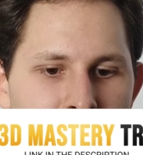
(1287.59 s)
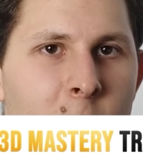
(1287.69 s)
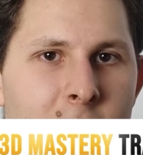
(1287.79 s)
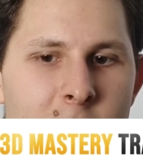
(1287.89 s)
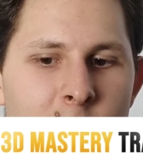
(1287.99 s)
you
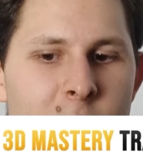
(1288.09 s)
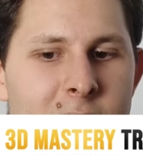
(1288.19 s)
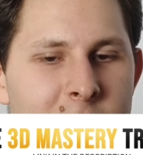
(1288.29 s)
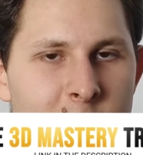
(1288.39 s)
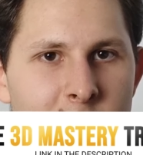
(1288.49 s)
can do
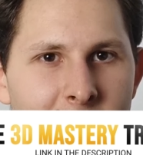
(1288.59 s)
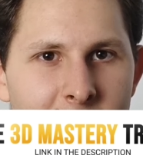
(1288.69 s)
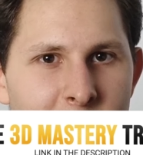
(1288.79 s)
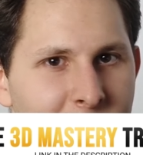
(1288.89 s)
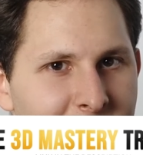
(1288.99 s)
this
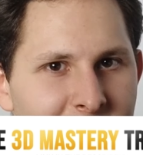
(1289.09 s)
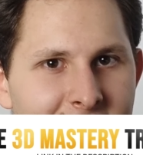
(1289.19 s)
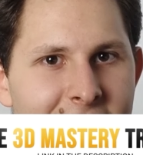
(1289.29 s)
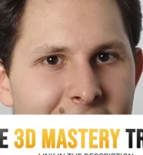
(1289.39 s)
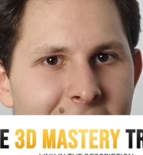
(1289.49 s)
today by
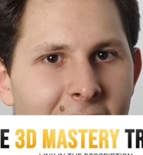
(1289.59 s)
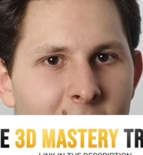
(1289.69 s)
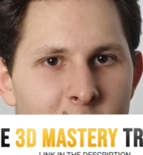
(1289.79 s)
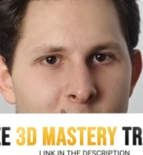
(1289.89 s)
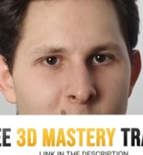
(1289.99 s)
checking
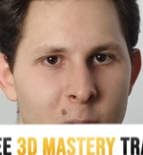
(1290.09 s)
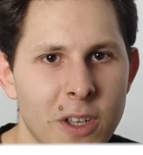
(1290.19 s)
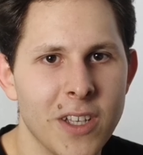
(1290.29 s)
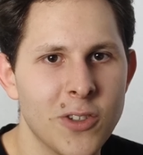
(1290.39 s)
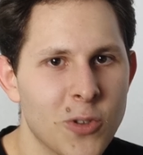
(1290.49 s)
our
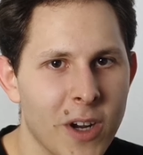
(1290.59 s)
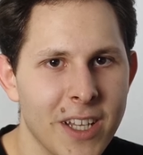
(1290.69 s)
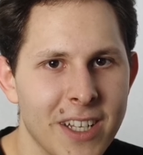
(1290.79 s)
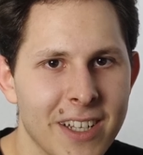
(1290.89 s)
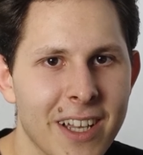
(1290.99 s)
free
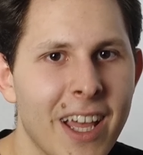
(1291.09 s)
training.